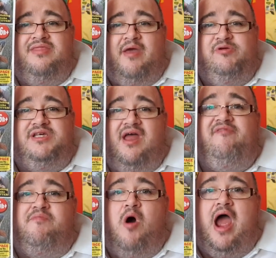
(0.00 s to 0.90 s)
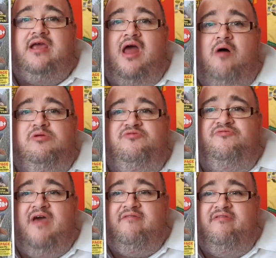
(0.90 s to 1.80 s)
there was another pike that I was
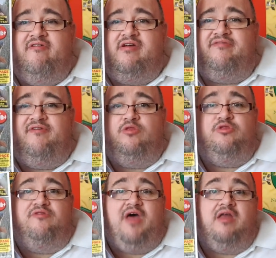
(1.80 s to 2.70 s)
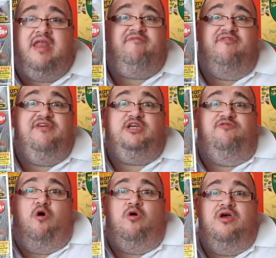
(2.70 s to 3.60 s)
very, very fond of that I never fished
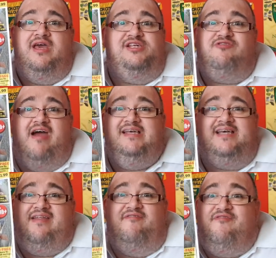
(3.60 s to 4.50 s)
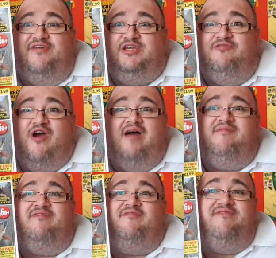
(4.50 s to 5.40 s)
for. It's crazy. I never fished for it. I
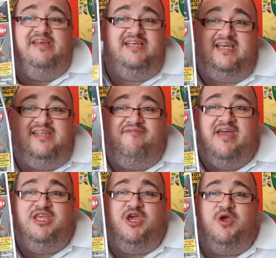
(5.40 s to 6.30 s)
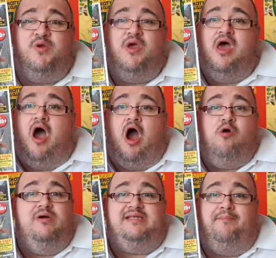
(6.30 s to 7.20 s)
never visited the venue. I
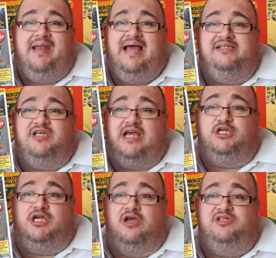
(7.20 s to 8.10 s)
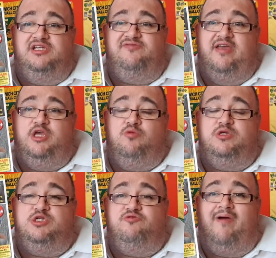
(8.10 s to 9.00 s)
always had plans to actually go to this venue,
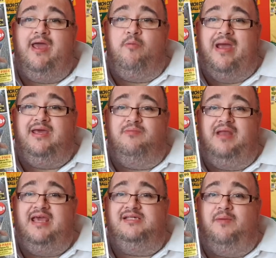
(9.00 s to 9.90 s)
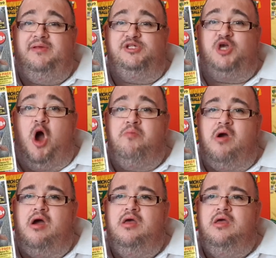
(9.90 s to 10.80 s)
which is Wakenham Lakes up in Scarborough.